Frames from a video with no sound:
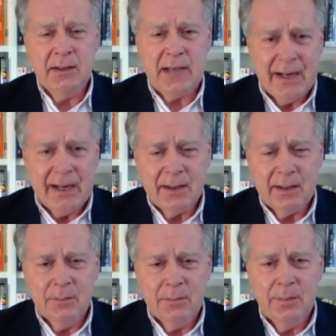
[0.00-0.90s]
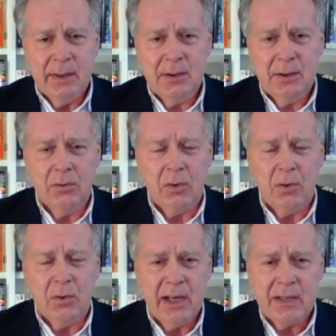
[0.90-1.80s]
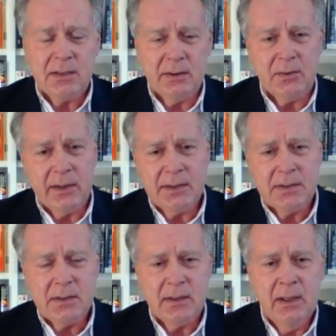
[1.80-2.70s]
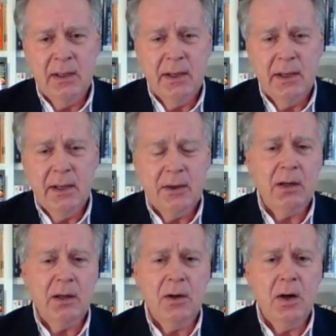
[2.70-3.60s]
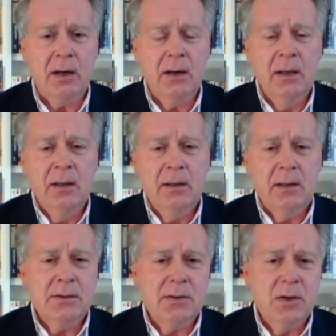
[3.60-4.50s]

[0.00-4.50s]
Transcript: is anything but grotesquely racist, and on and on.